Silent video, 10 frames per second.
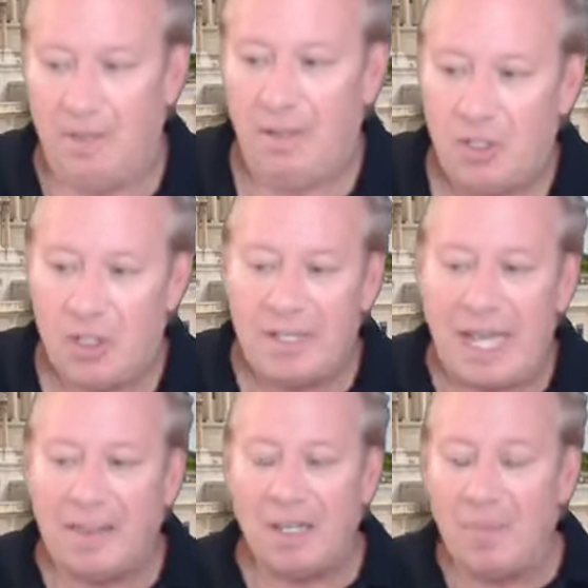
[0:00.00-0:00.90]
She's
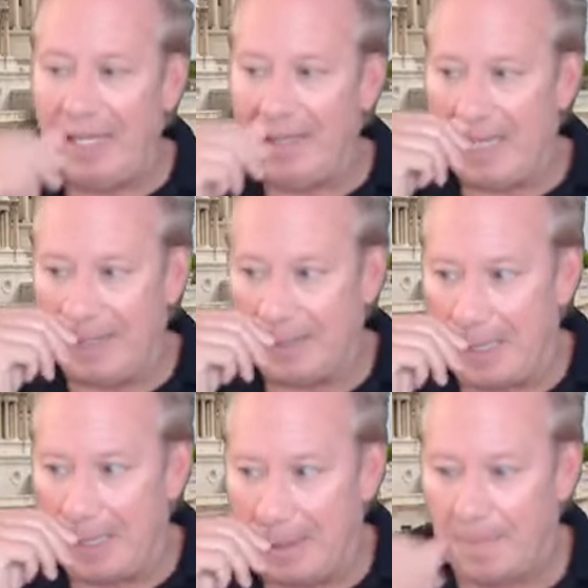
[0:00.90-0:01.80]
at the debate last
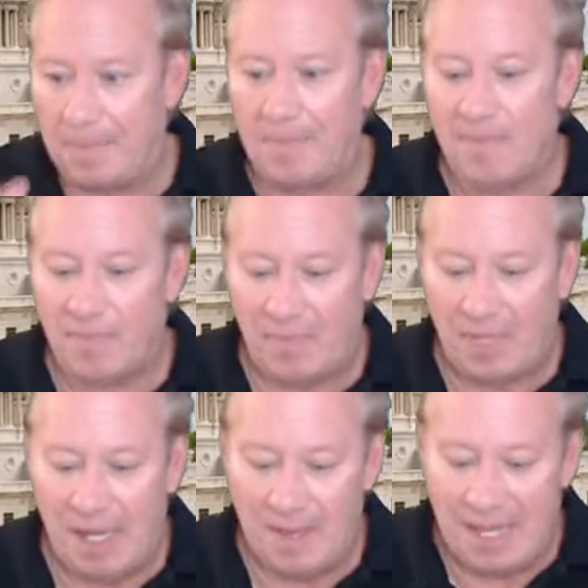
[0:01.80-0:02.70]
night,
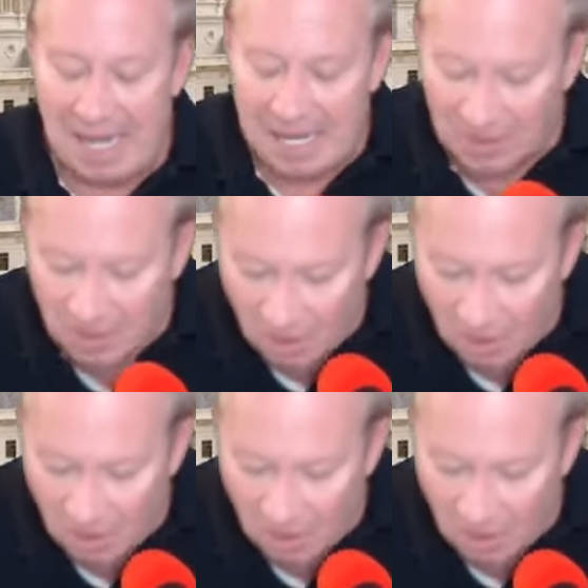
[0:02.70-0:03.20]
and they asked the